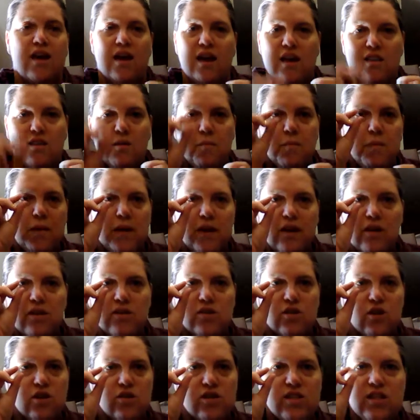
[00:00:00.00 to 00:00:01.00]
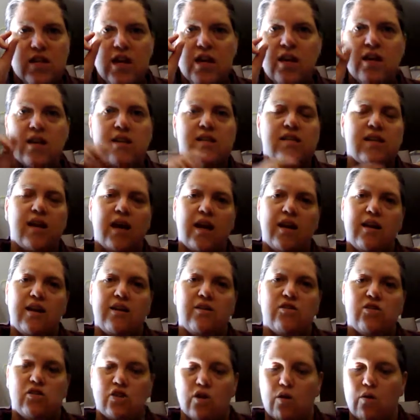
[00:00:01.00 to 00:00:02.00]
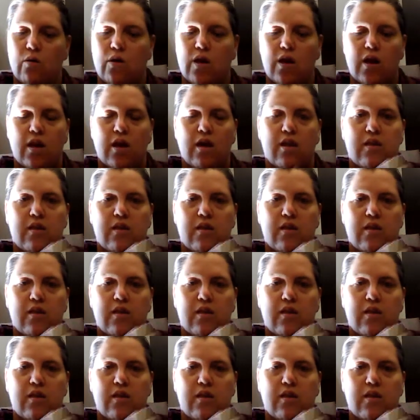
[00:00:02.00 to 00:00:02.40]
And the pills are teeny tiny, so